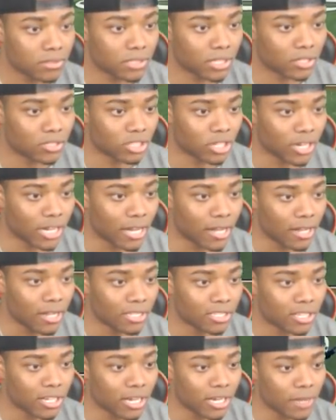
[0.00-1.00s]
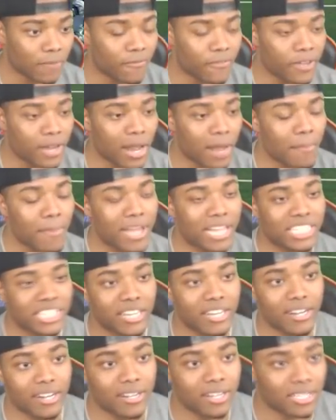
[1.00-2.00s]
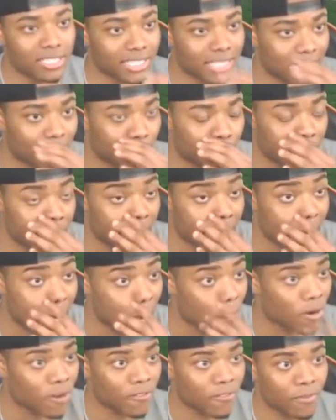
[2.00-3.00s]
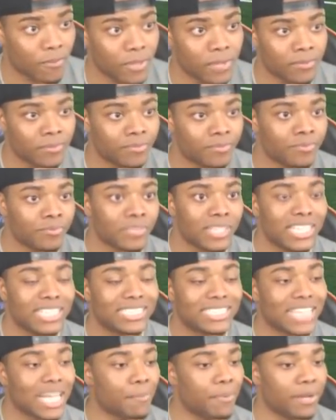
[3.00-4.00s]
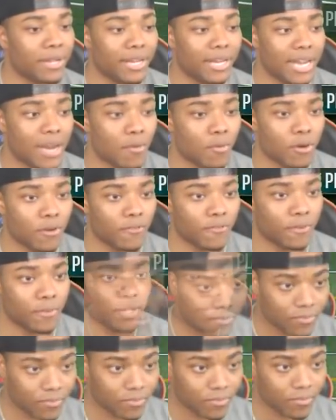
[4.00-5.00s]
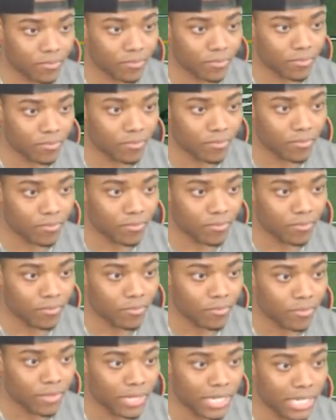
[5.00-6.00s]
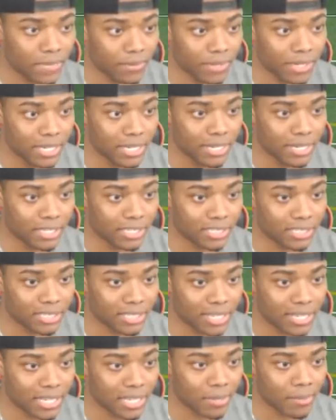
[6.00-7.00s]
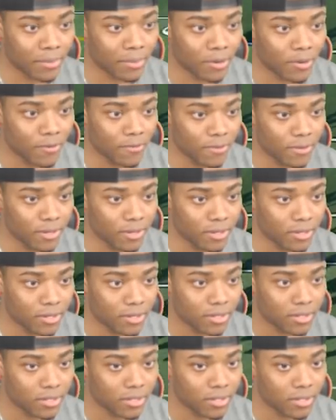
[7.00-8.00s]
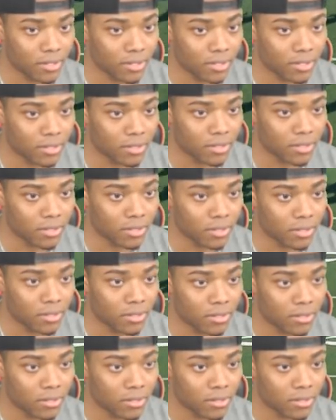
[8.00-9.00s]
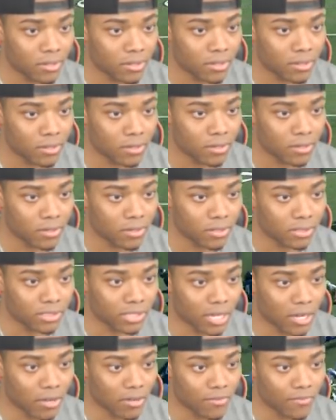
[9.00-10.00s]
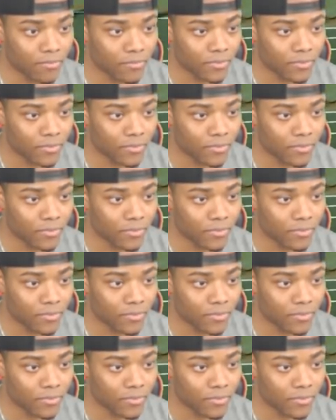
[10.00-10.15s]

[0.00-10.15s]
We're gonna turn up, turn up field. That man Jared Cook stay putting that work. He stay putting that work for me. We need, we need another slant coming over. Let's go.